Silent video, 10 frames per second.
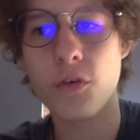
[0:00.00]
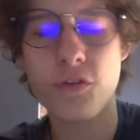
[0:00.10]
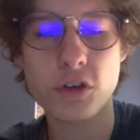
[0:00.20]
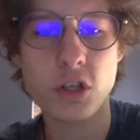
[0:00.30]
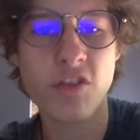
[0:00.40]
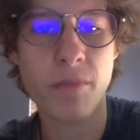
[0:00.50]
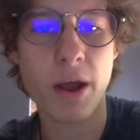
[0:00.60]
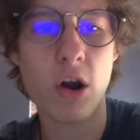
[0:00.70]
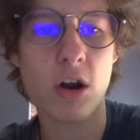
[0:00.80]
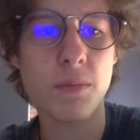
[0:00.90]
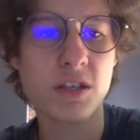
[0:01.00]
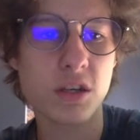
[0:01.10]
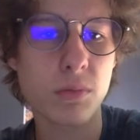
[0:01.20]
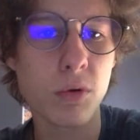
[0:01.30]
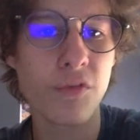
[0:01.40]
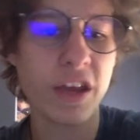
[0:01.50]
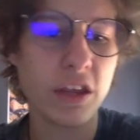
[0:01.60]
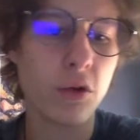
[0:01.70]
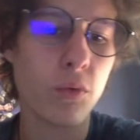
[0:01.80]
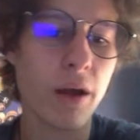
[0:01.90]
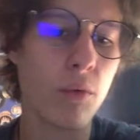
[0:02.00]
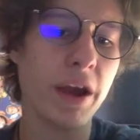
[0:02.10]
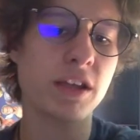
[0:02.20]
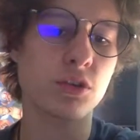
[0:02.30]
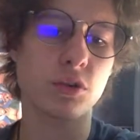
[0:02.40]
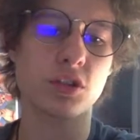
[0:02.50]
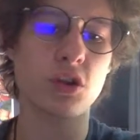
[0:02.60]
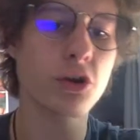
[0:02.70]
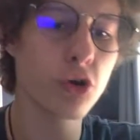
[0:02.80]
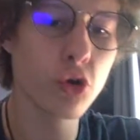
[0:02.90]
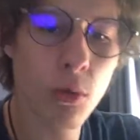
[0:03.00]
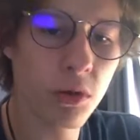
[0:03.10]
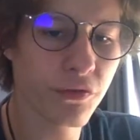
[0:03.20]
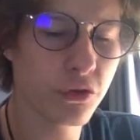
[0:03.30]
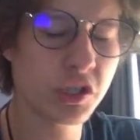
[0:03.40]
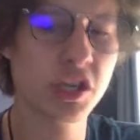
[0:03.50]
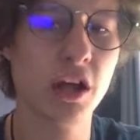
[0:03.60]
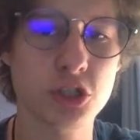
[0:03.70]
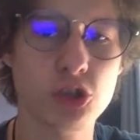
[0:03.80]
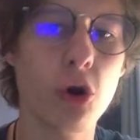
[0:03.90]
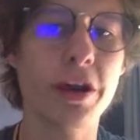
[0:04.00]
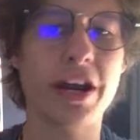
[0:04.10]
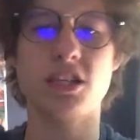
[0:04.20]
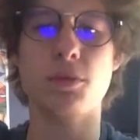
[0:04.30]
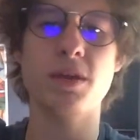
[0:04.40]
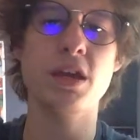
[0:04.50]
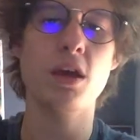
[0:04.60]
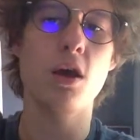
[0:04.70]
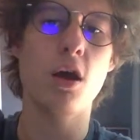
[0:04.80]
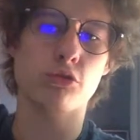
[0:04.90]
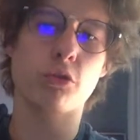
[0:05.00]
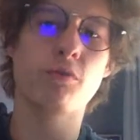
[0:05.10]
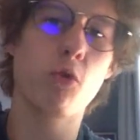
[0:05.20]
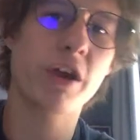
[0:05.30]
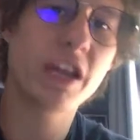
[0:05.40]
first off, my arm isn't moving in the right way, so it's not your normal freestyle stroke. It has to be sort of more